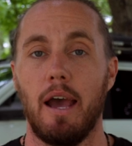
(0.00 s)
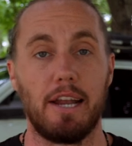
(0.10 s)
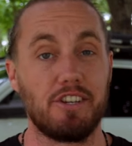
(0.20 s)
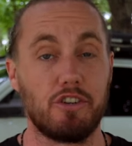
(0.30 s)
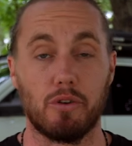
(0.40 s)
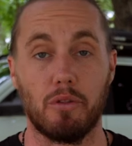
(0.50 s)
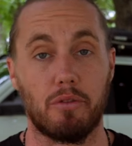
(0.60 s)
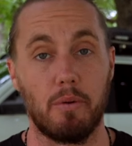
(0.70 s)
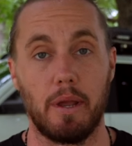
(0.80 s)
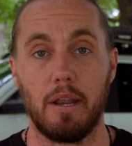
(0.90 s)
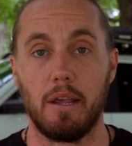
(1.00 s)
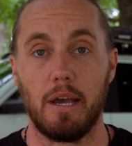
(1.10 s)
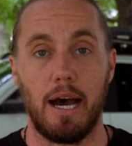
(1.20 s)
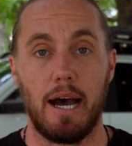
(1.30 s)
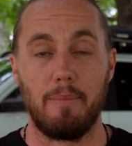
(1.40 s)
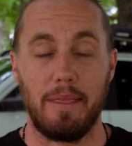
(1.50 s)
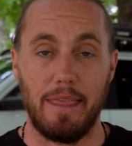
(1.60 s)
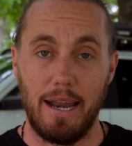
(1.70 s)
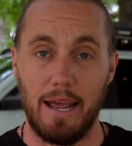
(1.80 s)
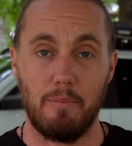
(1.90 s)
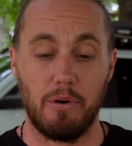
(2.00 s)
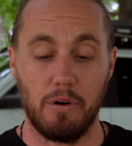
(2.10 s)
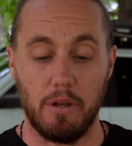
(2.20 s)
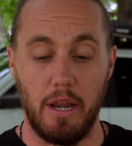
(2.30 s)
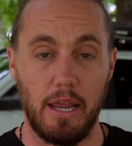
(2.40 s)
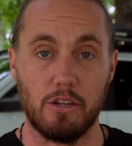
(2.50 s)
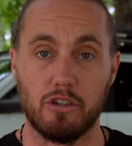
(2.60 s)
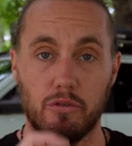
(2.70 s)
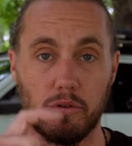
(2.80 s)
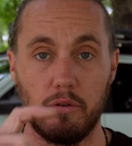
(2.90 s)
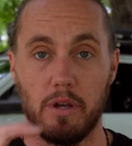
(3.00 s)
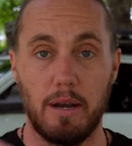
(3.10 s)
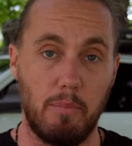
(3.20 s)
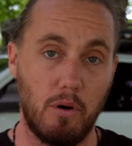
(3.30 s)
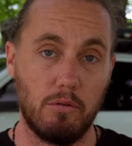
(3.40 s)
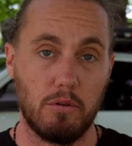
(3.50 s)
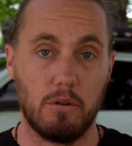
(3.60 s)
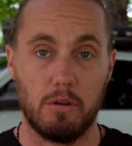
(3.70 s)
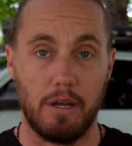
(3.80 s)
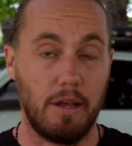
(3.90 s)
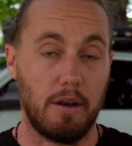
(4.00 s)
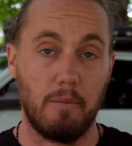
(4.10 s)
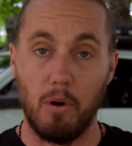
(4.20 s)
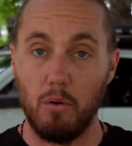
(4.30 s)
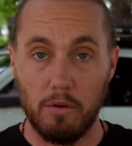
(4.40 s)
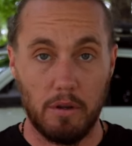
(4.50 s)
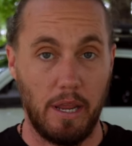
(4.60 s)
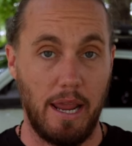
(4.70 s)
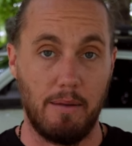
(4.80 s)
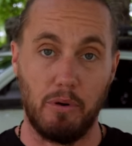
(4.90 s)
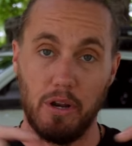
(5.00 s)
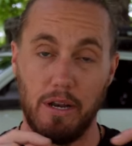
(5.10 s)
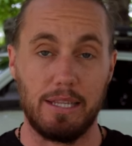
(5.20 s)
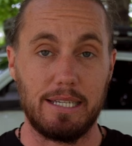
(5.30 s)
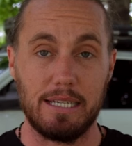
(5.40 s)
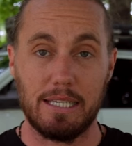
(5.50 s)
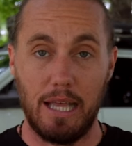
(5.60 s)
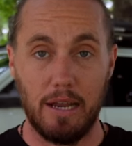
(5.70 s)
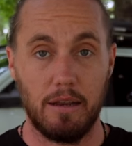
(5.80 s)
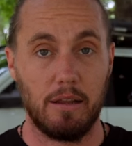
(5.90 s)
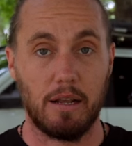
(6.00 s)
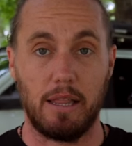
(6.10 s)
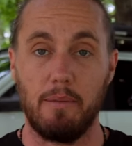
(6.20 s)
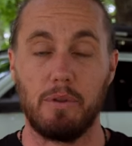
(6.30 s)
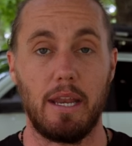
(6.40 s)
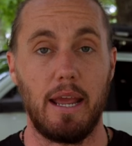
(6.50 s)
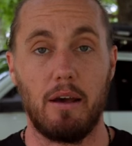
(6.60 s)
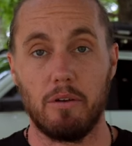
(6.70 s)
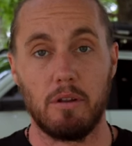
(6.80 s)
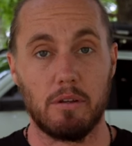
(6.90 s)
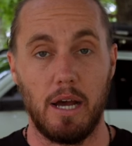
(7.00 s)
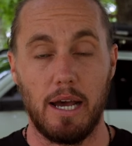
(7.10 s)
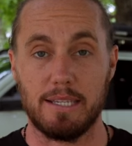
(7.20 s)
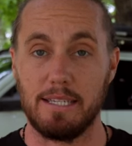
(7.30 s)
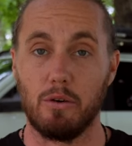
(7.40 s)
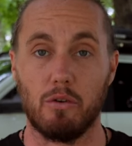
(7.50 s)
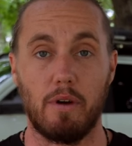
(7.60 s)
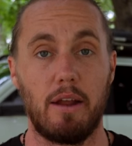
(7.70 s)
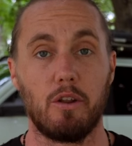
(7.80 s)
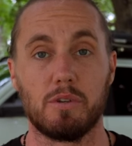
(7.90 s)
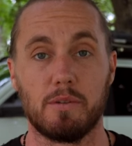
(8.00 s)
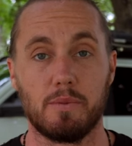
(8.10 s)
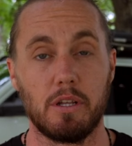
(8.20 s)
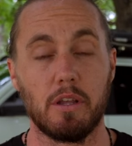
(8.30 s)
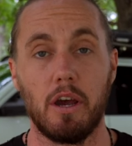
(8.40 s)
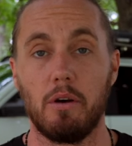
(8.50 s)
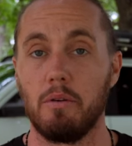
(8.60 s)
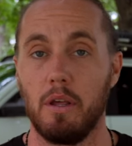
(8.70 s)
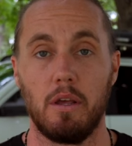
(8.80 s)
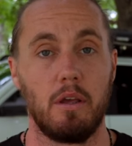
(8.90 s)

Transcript: I just drilled through it. Um, and then I put a screw and a bolt, a nut and a bolt, and put it in the T-slot, clamped it down, uh, sealed around it with some silicone.